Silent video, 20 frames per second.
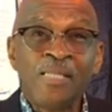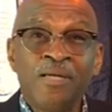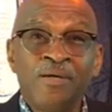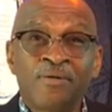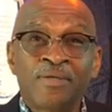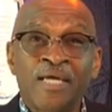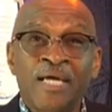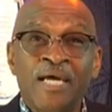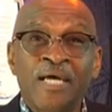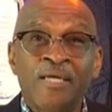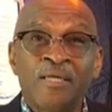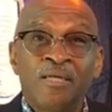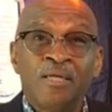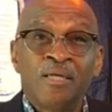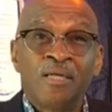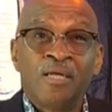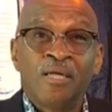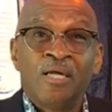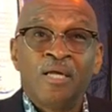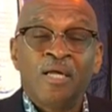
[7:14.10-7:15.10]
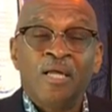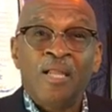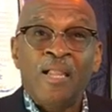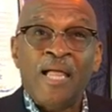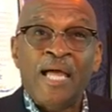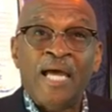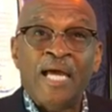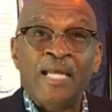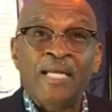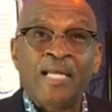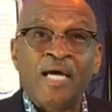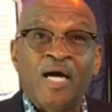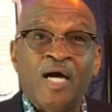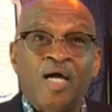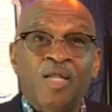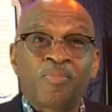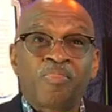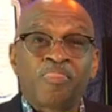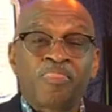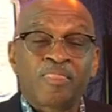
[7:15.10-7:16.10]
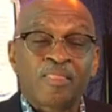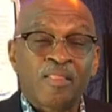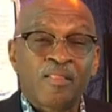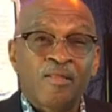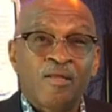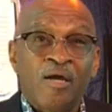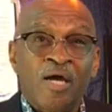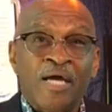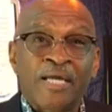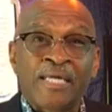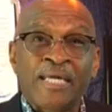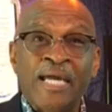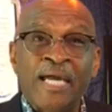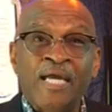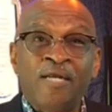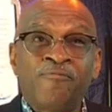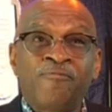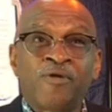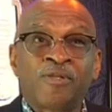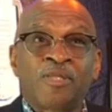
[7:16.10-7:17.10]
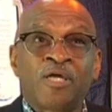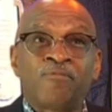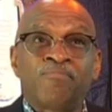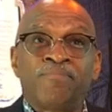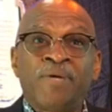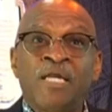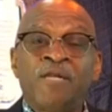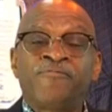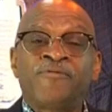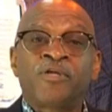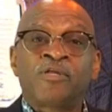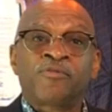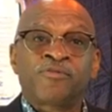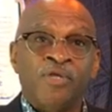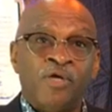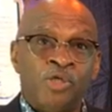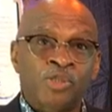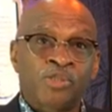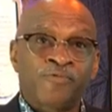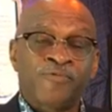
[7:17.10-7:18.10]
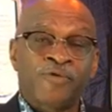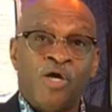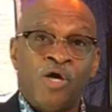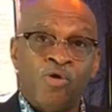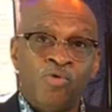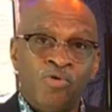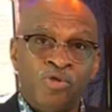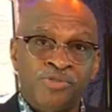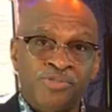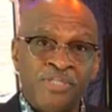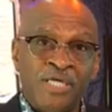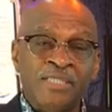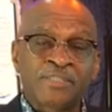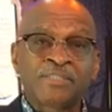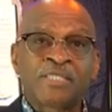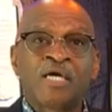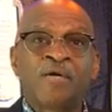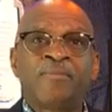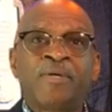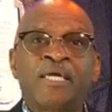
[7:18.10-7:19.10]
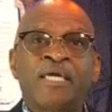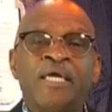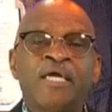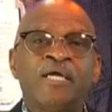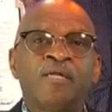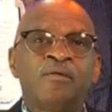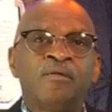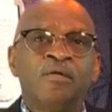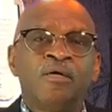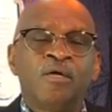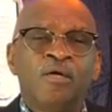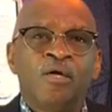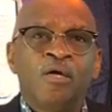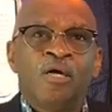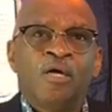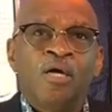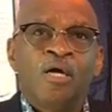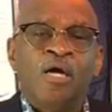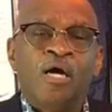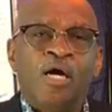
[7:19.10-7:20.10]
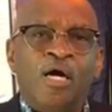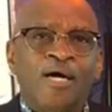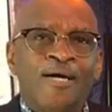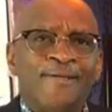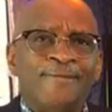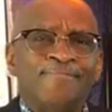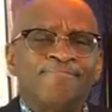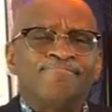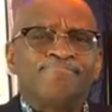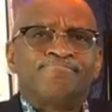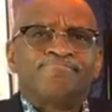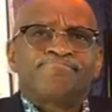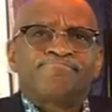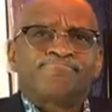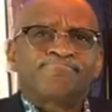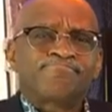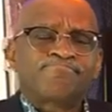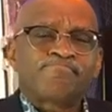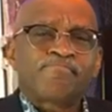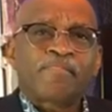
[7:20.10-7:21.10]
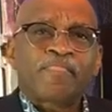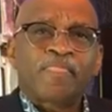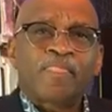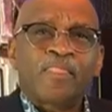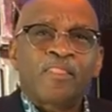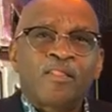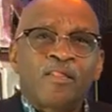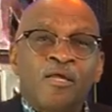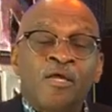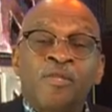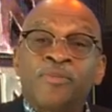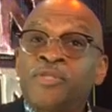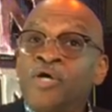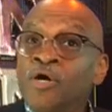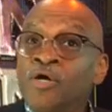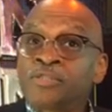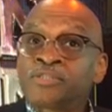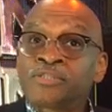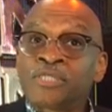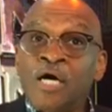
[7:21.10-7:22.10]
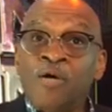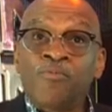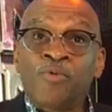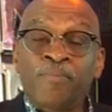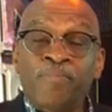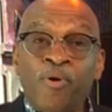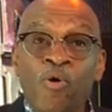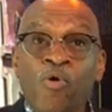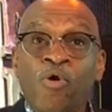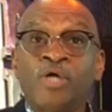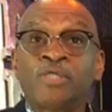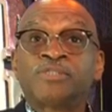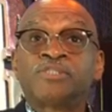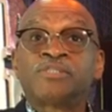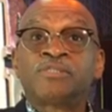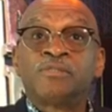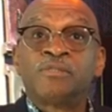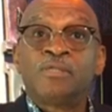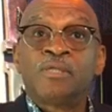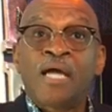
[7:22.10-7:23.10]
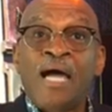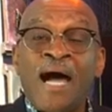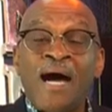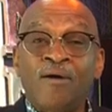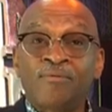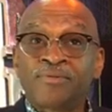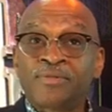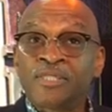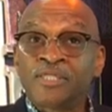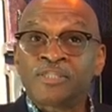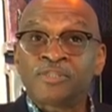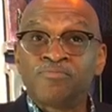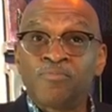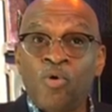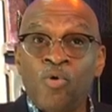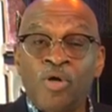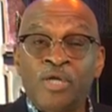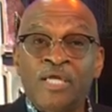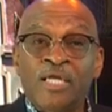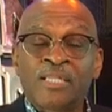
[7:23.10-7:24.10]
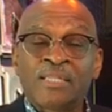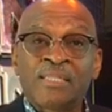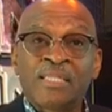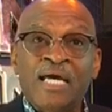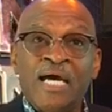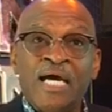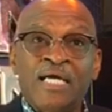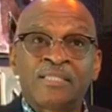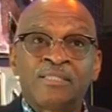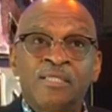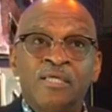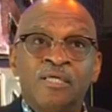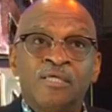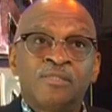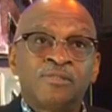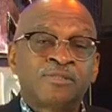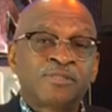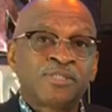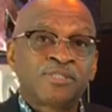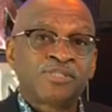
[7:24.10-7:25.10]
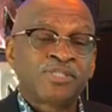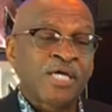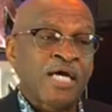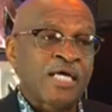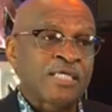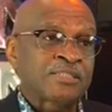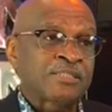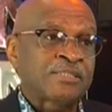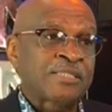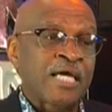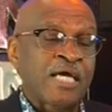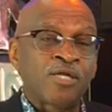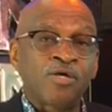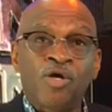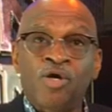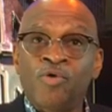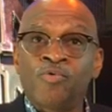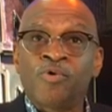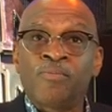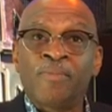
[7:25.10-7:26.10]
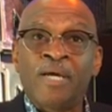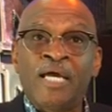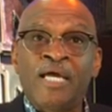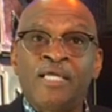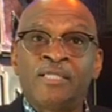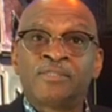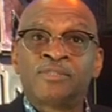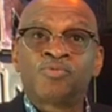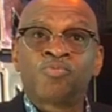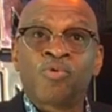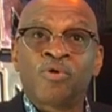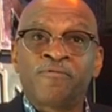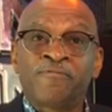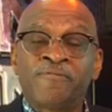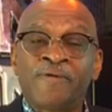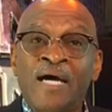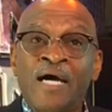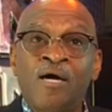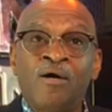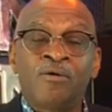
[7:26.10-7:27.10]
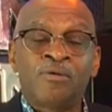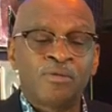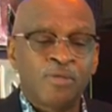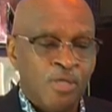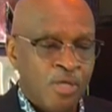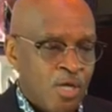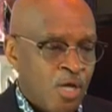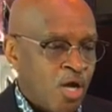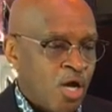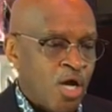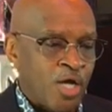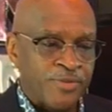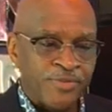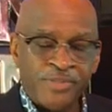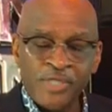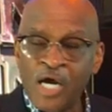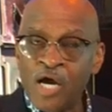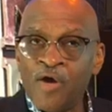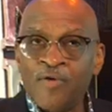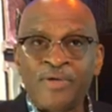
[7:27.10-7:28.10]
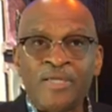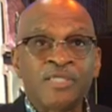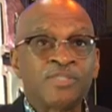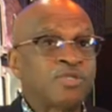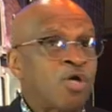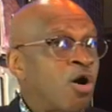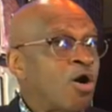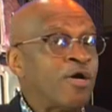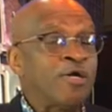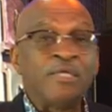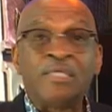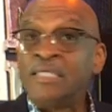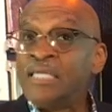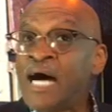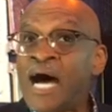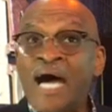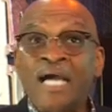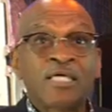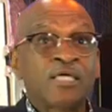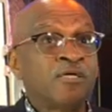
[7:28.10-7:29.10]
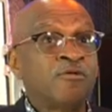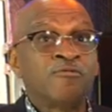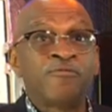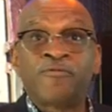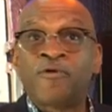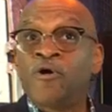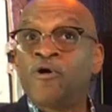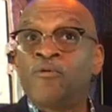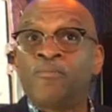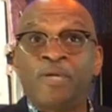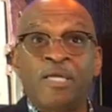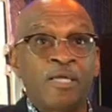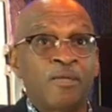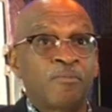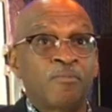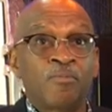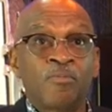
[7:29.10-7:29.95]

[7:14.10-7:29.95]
Okay, and uh, again, for the benefit of those of y'all who are just coming in, um, there are some reports out this morning that suggest that her remains were found. Authorities are not confirming